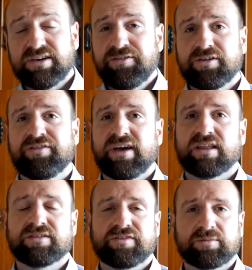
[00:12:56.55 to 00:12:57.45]
if you're a fan
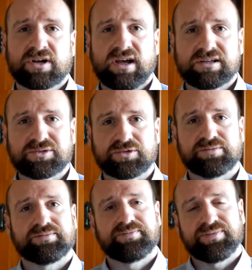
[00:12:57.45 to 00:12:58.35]
of the flipped
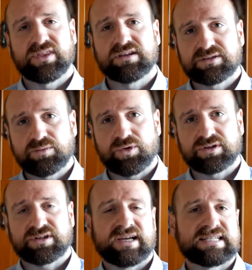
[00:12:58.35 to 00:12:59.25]
classroom, this
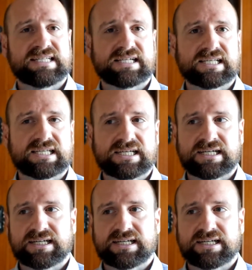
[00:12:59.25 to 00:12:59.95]
works ideally.